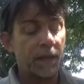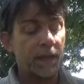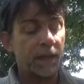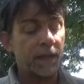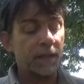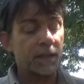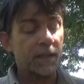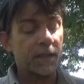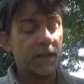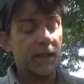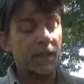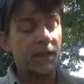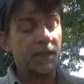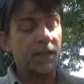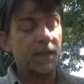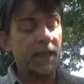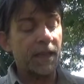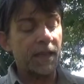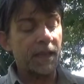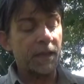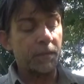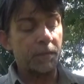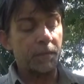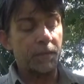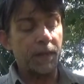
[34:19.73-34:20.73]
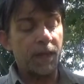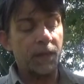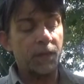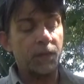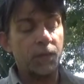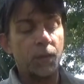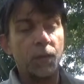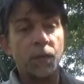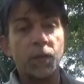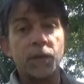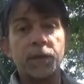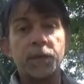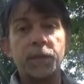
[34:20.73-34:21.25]
it's got a second belt
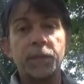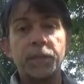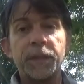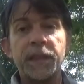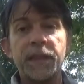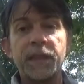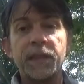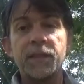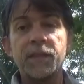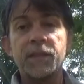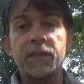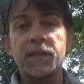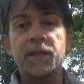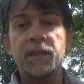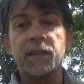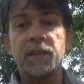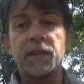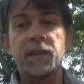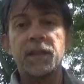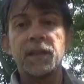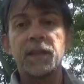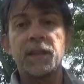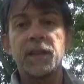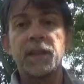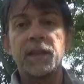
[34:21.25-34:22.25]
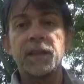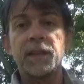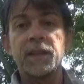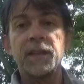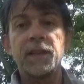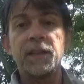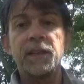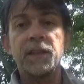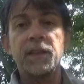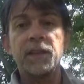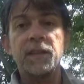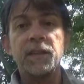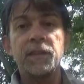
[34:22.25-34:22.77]
holder piece on
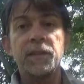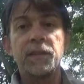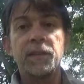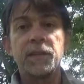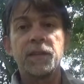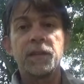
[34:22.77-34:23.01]
here.